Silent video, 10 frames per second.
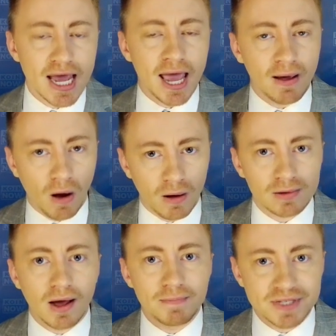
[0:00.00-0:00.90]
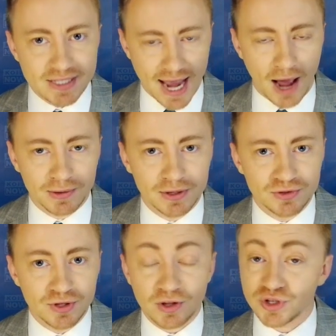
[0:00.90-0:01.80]
It all comes down
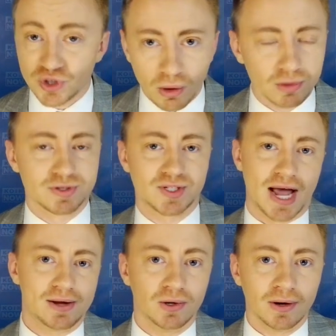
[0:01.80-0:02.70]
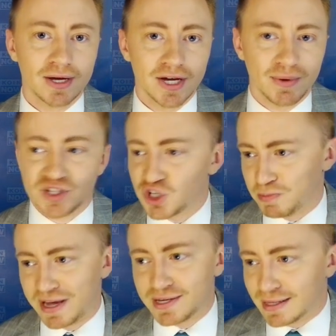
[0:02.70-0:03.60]
to the solar cycle, which is
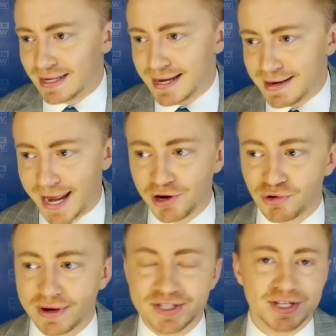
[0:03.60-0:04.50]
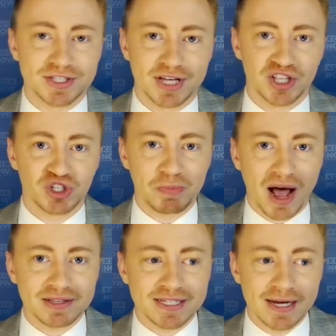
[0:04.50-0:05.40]
basically an increase in
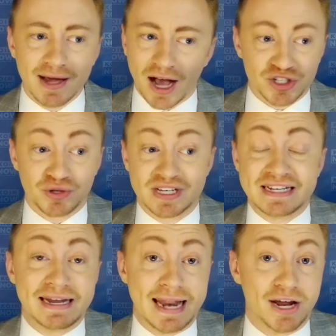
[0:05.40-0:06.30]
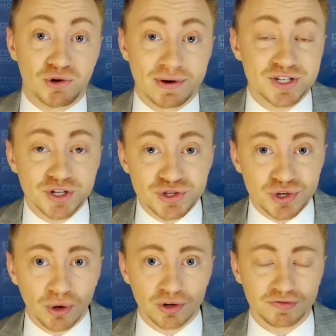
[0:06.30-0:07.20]
sunspots, also seeing an increase in
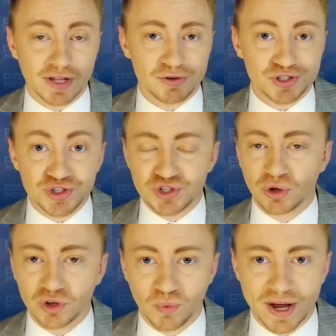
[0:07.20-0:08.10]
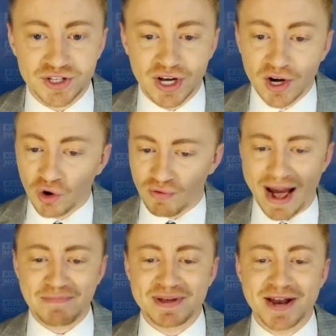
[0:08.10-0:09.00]
solar flares and solar winds
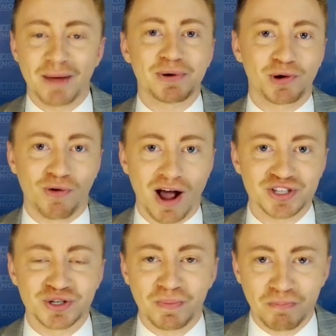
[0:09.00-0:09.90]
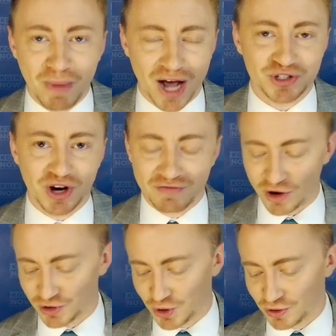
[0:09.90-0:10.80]
ramping up across much of
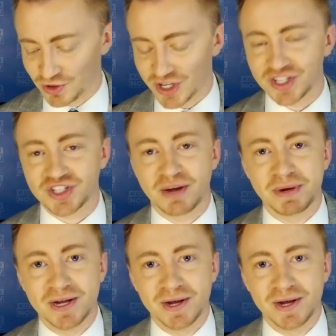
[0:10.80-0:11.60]
our solar system,